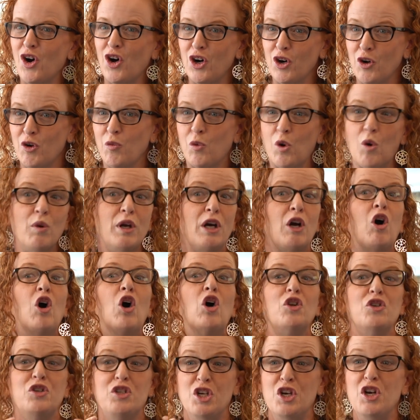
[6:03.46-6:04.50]
are what we
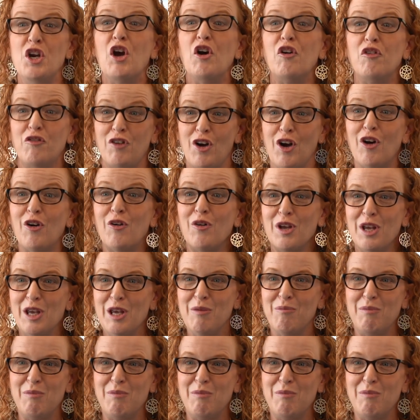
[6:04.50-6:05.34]
call de novo,